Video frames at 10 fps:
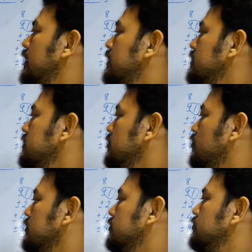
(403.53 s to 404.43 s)
that is
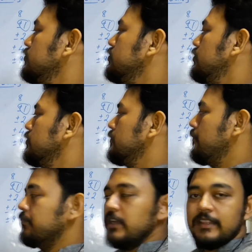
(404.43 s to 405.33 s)
equals to 0.
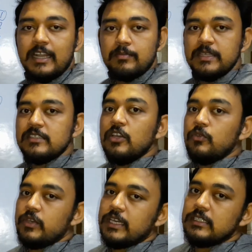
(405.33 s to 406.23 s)
That means
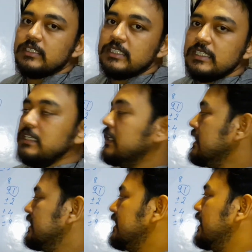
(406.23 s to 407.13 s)
we can see
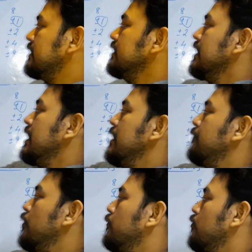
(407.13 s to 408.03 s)
that f
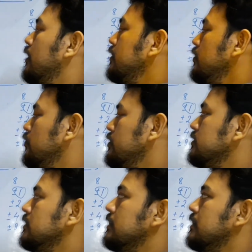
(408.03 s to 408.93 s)
of
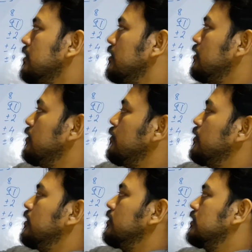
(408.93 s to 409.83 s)
1
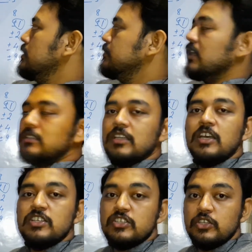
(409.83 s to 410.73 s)
gives us
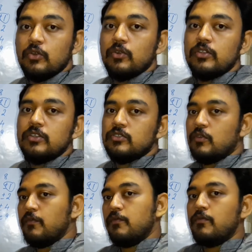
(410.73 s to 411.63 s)
0. So
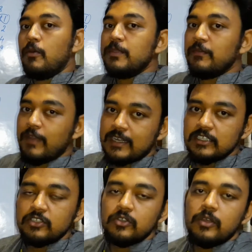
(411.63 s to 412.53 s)
from the factor
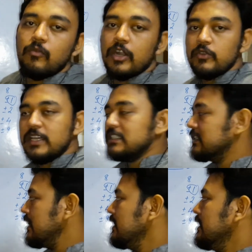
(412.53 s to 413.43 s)
theorem, what we can say,